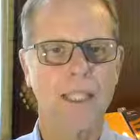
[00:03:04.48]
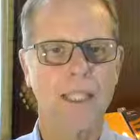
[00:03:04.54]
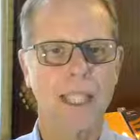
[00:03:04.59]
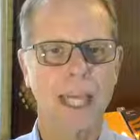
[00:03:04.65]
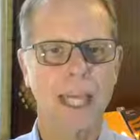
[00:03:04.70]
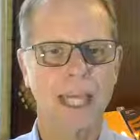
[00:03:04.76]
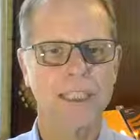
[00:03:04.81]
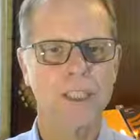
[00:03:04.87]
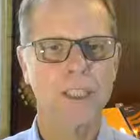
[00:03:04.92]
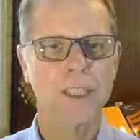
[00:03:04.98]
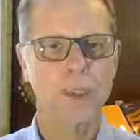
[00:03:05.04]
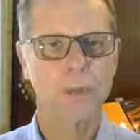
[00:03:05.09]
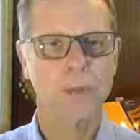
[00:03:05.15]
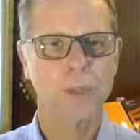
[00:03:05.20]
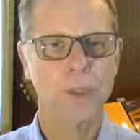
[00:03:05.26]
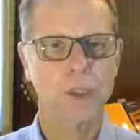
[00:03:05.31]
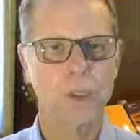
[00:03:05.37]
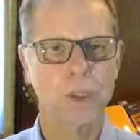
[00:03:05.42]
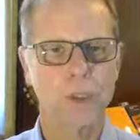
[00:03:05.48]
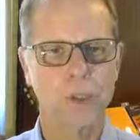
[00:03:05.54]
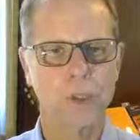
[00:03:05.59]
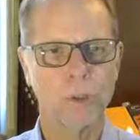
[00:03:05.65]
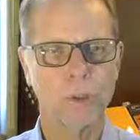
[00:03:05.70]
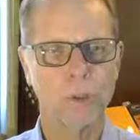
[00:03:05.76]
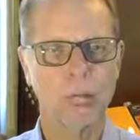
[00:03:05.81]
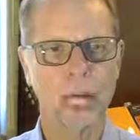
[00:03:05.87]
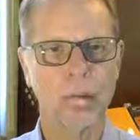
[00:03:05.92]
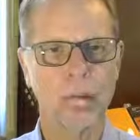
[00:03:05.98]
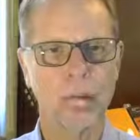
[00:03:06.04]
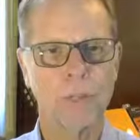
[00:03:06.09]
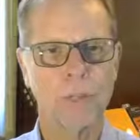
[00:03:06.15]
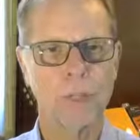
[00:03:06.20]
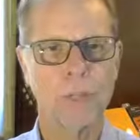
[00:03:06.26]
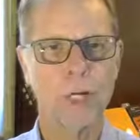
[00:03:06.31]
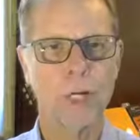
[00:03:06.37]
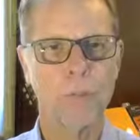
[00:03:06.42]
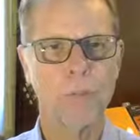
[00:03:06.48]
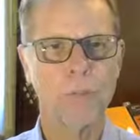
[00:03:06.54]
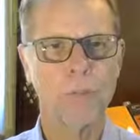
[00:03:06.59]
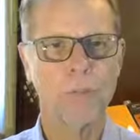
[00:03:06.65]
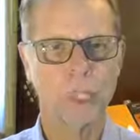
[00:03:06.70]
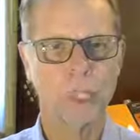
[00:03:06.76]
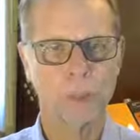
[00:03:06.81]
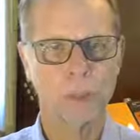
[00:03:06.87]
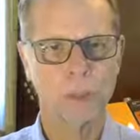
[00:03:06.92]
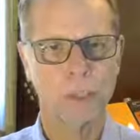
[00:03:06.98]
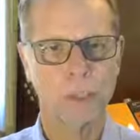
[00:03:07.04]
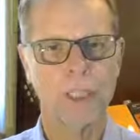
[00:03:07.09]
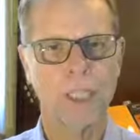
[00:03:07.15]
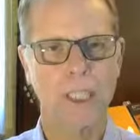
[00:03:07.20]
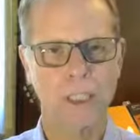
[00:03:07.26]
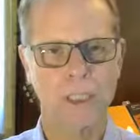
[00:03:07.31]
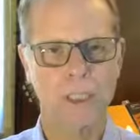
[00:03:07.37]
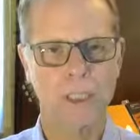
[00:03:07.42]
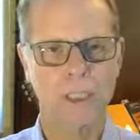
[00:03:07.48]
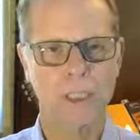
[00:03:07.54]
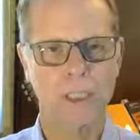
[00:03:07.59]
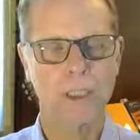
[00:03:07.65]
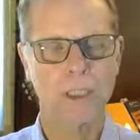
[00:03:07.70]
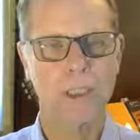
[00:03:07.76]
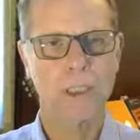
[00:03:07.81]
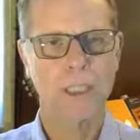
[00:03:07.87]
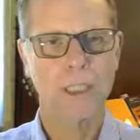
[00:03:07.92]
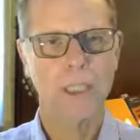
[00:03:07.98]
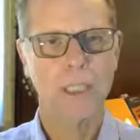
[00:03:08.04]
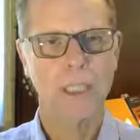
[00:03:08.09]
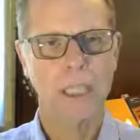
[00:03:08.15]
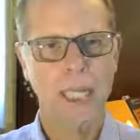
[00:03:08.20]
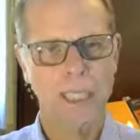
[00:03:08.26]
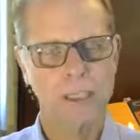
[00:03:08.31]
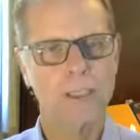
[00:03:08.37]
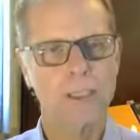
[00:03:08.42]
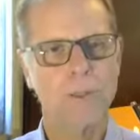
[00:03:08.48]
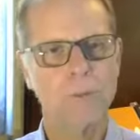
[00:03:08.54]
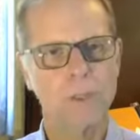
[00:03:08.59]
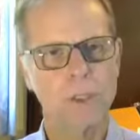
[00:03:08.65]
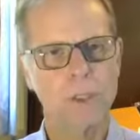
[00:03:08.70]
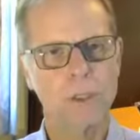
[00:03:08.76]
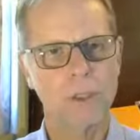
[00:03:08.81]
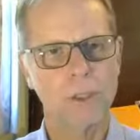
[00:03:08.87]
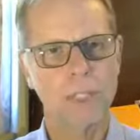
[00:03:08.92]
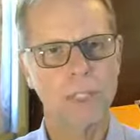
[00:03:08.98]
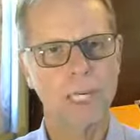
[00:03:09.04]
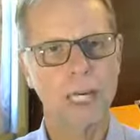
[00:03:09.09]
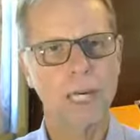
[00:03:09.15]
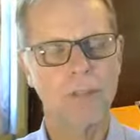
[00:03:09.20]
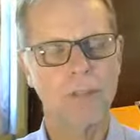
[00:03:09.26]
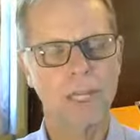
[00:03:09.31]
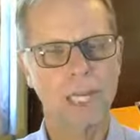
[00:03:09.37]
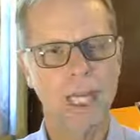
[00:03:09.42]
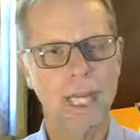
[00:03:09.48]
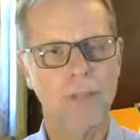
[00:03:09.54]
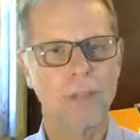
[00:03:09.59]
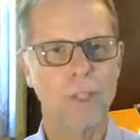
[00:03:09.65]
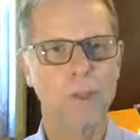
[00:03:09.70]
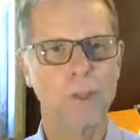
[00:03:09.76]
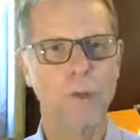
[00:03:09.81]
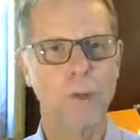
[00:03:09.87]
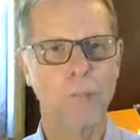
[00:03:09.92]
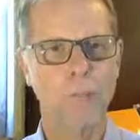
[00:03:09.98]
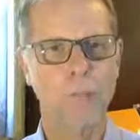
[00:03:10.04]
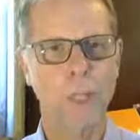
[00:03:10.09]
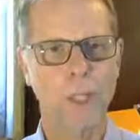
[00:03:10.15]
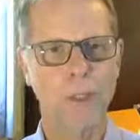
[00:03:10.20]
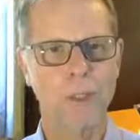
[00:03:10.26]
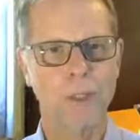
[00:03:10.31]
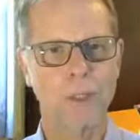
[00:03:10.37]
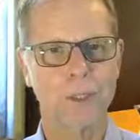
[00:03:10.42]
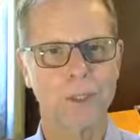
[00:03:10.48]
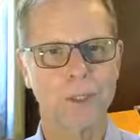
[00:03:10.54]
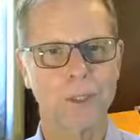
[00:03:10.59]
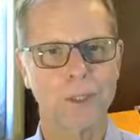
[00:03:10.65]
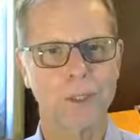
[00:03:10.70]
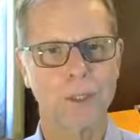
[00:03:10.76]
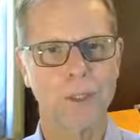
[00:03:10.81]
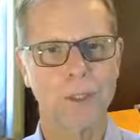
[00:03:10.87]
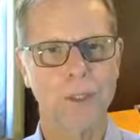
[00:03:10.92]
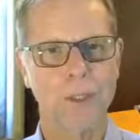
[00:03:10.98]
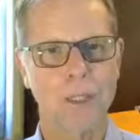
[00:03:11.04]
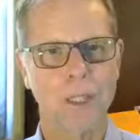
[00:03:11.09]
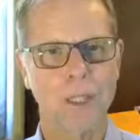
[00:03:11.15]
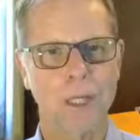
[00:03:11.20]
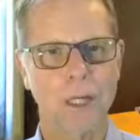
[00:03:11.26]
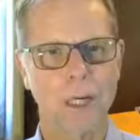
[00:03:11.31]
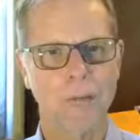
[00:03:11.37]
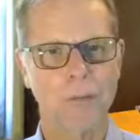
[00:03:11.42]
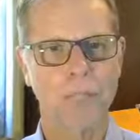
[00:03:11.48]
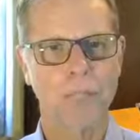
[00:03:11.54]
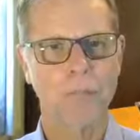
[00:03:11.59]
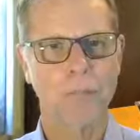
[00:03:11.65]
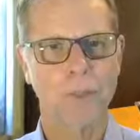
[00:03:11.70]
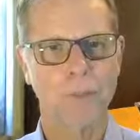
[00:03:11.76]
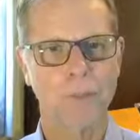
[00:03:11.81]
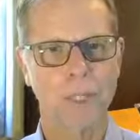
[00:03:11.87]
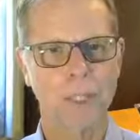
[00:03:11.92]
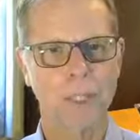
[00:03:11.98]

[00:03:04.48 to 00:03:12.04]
actions we do are in line with our good intentions. The actions we do are the ethical component of the Eightfold Path.